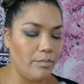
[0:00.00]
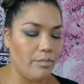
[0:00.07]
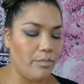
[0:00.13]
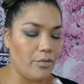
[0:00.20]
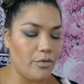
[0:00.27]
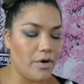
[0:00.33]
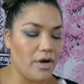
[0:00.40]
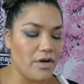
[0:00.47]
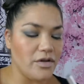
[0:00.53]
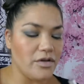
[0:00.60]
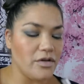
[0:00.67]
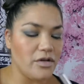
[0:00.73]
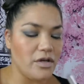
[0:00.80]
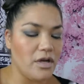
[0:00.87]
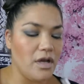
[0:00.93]

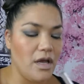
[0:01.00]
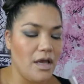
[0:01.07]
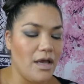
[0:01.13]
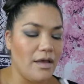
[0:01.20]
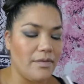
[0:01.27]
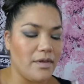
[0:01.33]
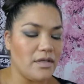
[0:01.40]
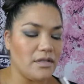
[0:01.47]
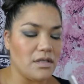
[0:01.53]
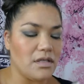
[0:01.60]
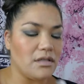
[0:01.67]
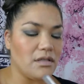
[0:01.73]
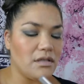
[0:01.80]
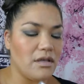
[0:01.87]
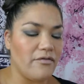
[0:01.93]
brush. This is
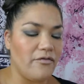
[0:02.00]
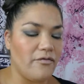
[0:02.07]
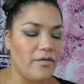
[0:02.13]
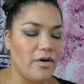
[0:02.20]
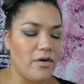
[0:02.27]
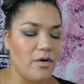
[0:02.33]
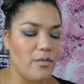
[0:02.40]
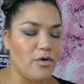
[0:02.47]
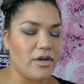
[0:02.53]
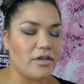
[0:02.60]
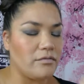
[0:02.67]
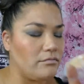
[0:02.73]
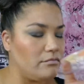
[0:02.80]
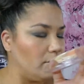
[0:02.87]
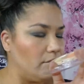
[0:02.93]
the Ferro brush.
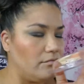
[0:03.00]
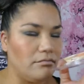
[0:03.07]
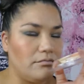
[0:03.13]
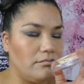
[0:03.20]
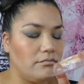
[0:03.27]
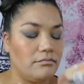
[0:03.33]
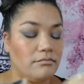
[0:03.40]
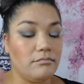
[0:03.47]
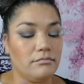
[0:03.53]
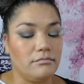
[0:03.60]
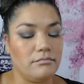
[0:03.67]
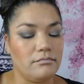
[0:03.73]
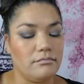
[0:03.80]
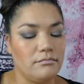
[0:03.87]
And